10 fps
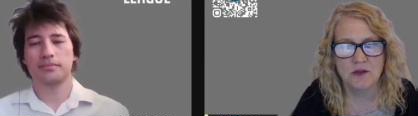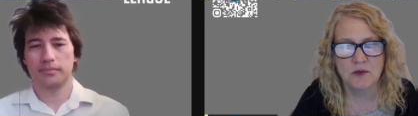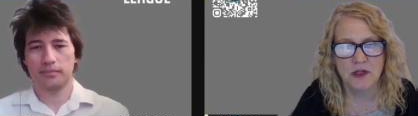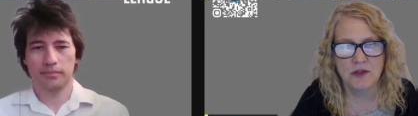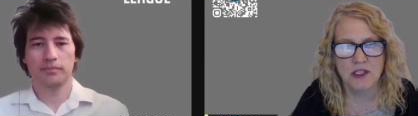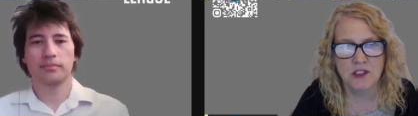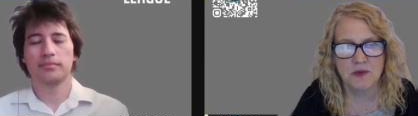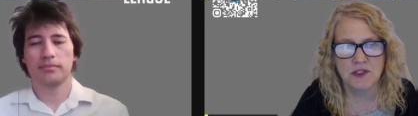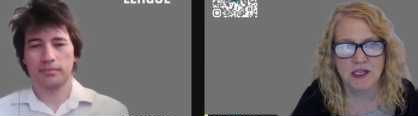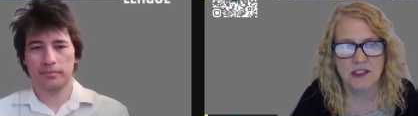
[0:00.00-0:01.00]
Speaker 1: around
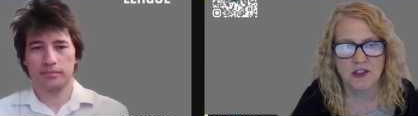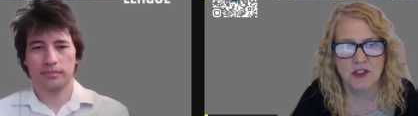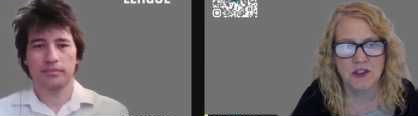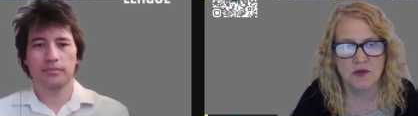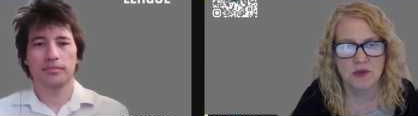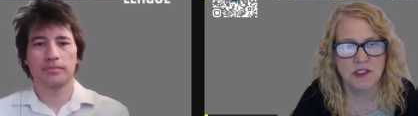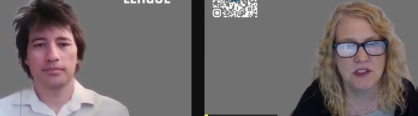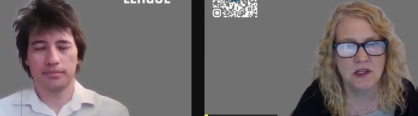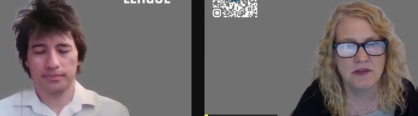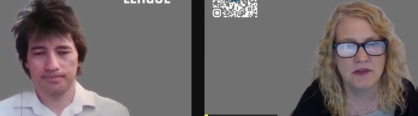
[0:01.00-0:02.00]
customer intelligence are really
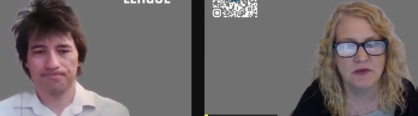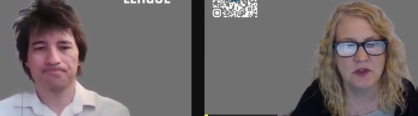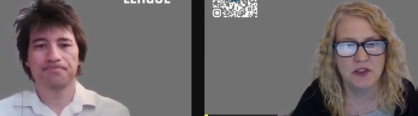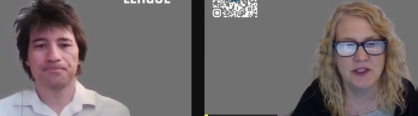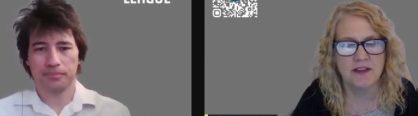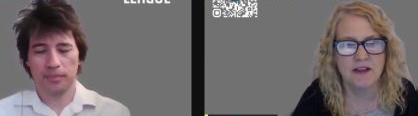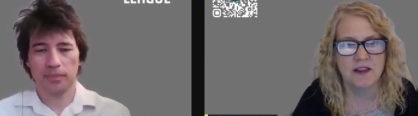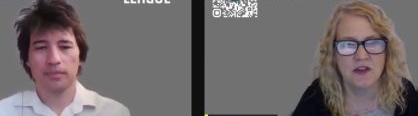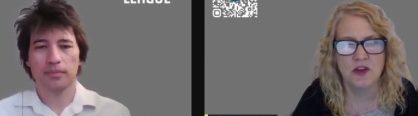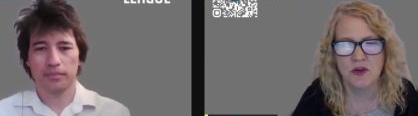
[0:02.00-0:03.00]
solving for. And I think
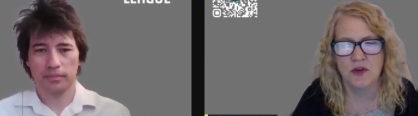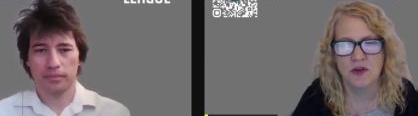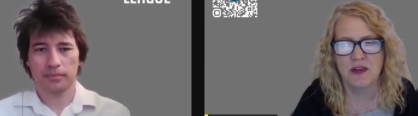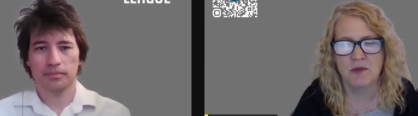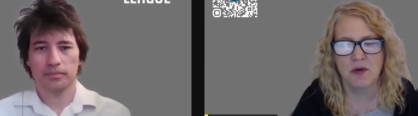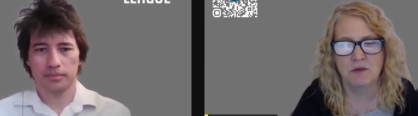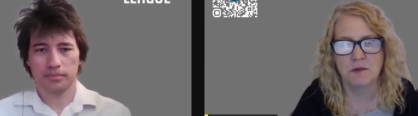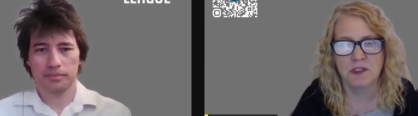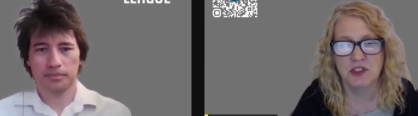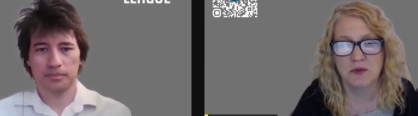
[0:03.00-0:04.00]
that they
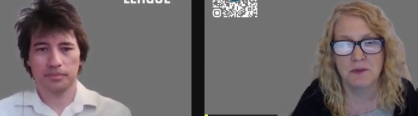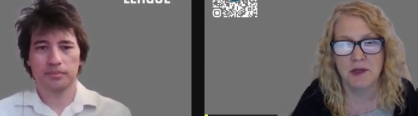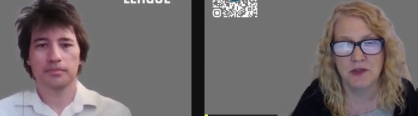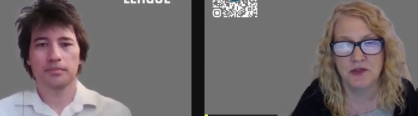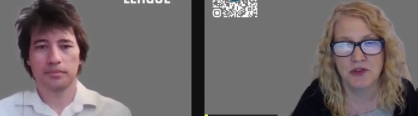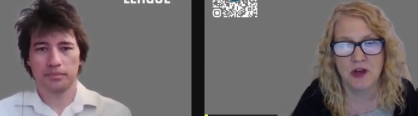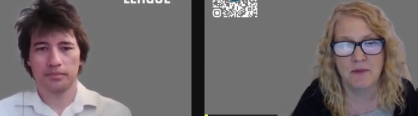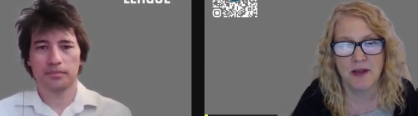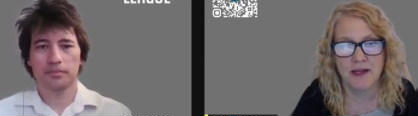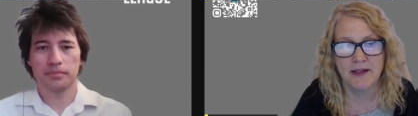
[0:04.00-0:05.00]
probably do a better
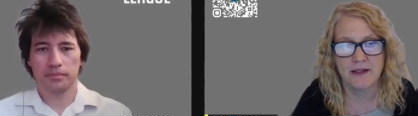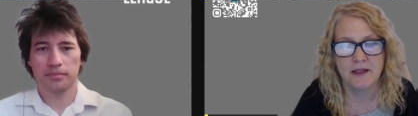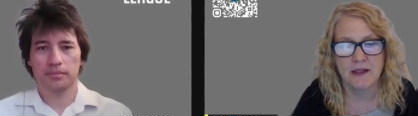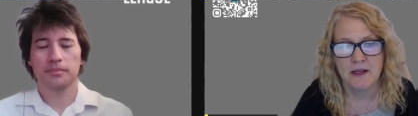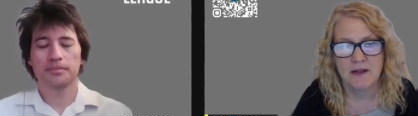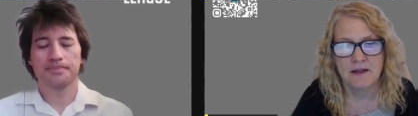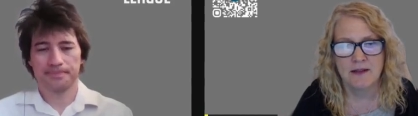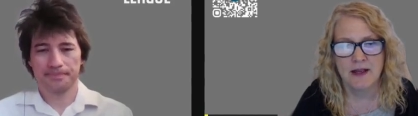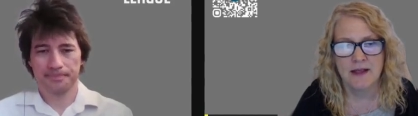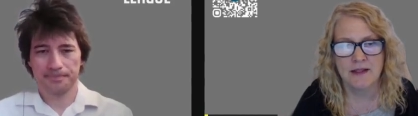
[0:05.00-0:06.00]
job at it
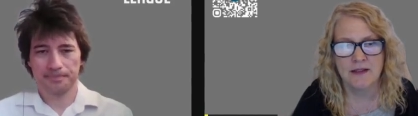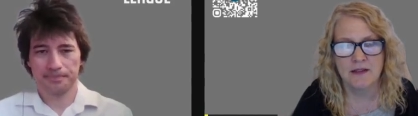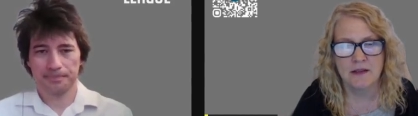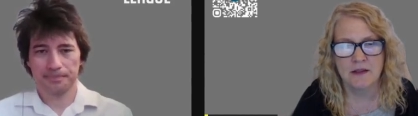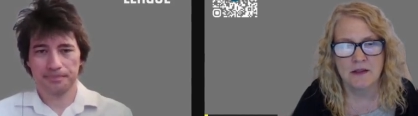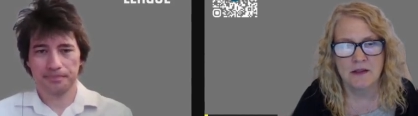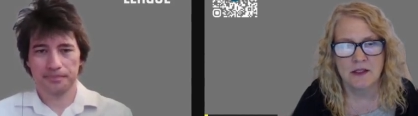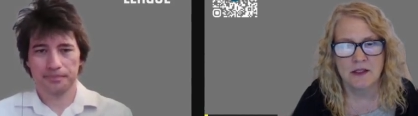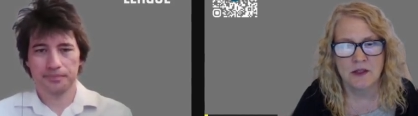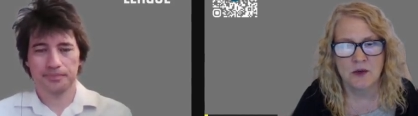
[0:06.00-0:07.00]
than,
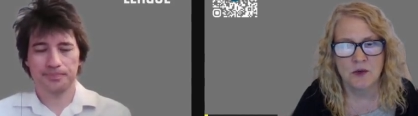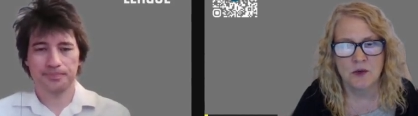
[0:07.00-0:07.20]
you know,